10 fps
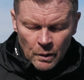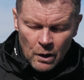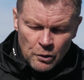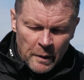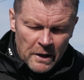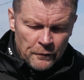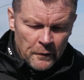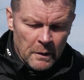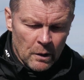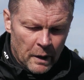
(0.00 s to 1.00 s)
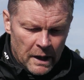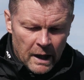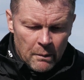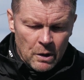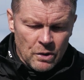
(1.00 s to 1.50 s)
Well, I was pleased for him at the
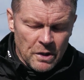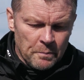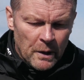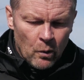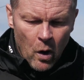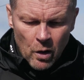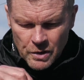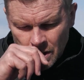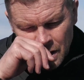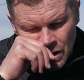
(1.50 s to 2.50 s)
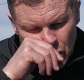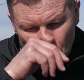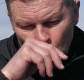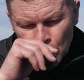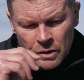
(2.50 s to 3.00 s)
weekend because it's been a while since he
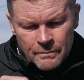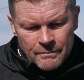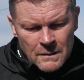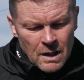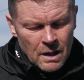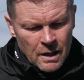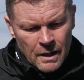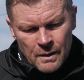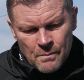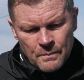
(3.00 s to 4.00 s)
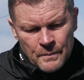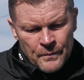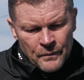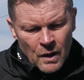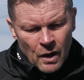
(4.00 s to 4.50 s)
scored.
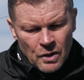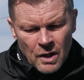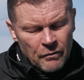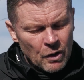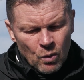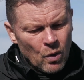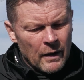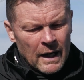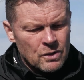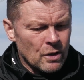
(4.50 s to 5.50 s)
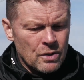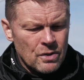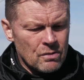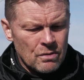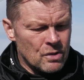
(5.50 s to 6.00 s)
And you never know what that
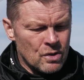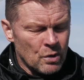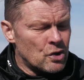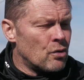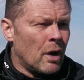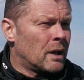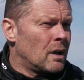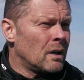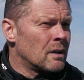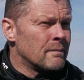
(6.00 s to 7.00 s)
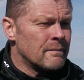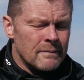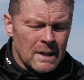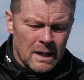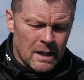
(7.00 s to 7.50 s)
does to a striker,
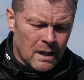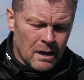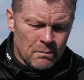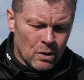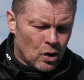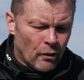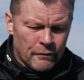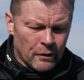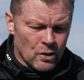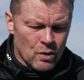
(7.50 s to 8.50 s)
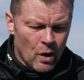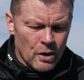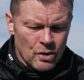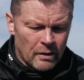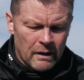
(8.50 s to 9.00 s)

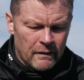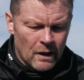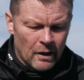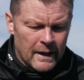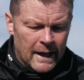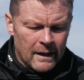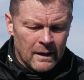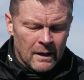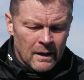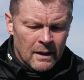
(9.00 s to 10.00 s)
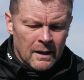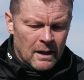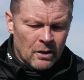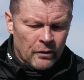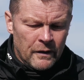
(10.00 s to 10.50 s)
confidence-wise or anything like that.
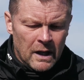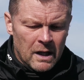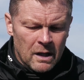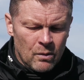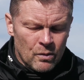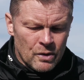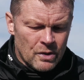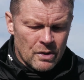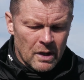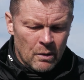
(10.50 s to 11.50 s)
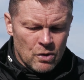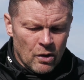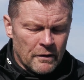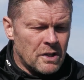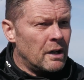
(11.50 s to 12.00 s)
And I think it was
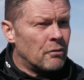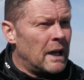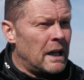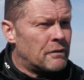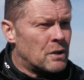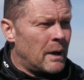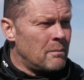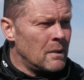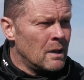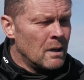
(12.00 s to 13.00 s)
obviously a relief to him